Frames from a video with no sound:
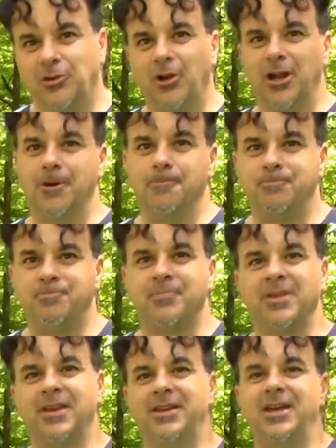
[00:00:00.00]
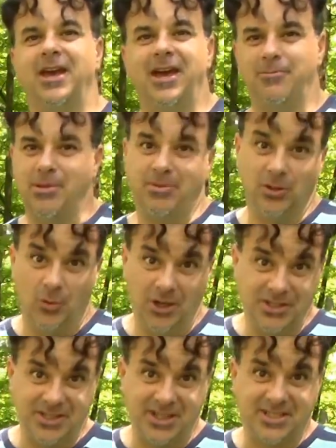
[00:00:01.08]
gram, and maybe a
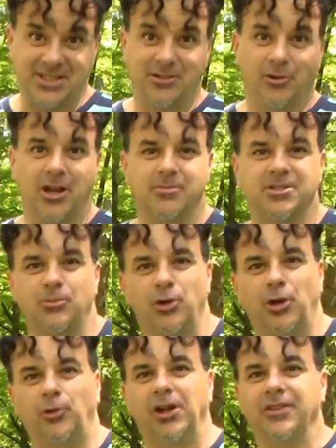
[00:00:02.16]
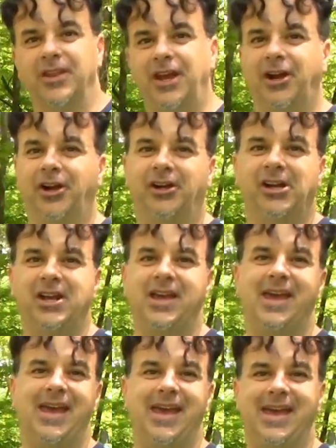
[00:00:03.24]
160 gram, somewhere around there,
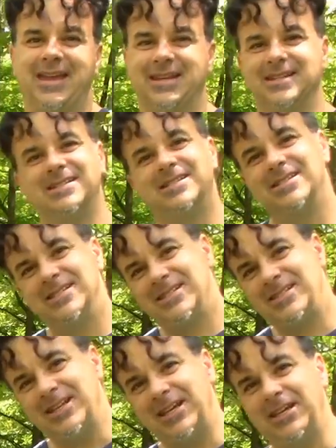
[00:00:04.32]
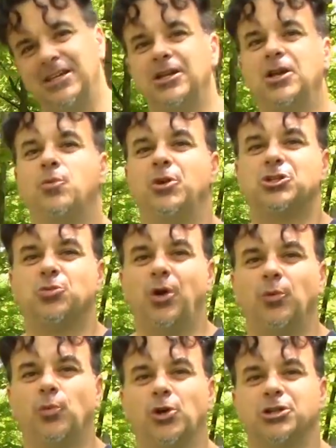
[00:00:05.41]
and see which
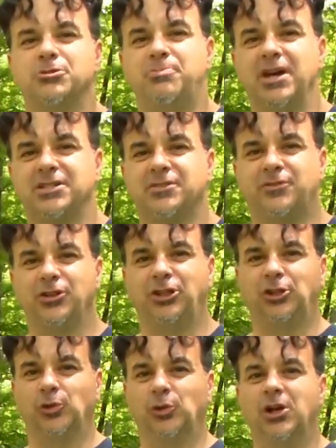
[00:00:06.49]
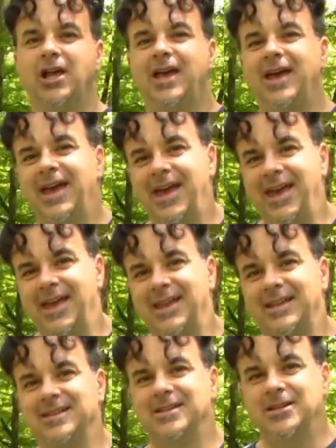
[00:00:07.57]
one works best for you.
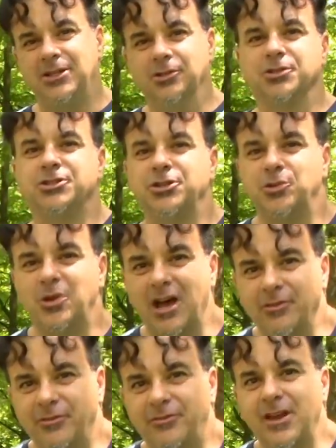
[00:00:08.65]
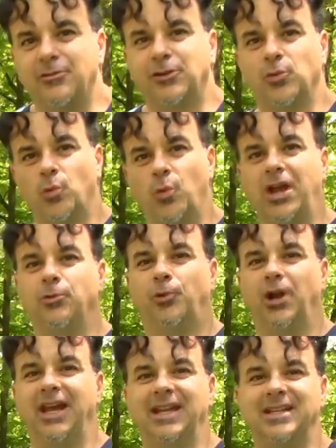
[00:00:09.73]
And you'll soon have a favorite weight
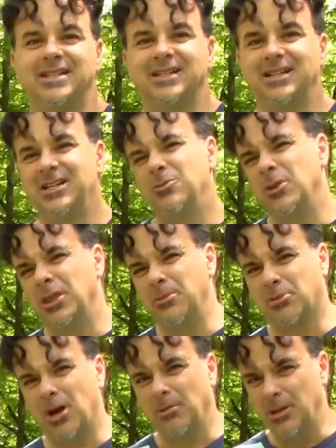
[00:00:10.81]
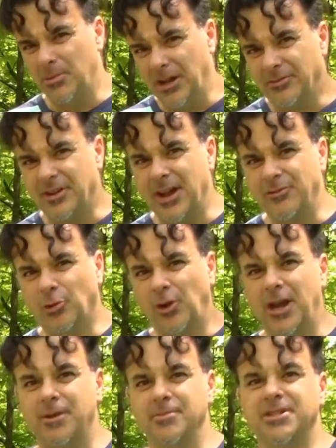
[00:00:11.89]
range within probably about 5
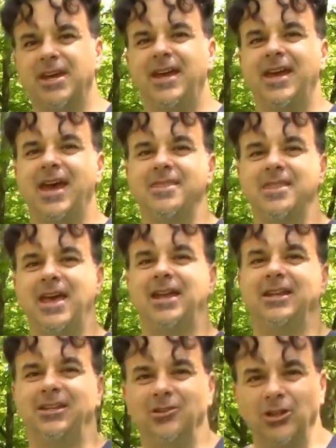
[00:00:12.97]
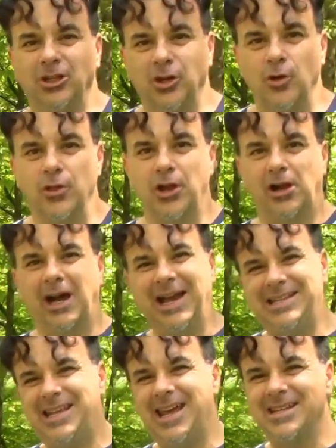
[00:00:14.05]
grams. And then you can go there. I
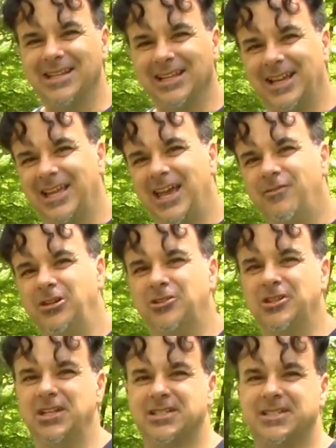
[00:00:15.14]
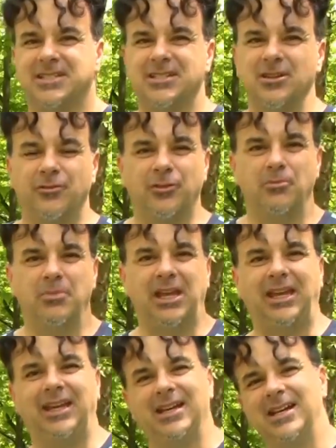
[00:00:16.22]
tend to like heavier discs, so for
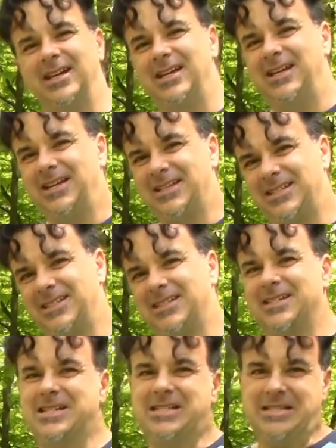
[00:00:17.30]
me it's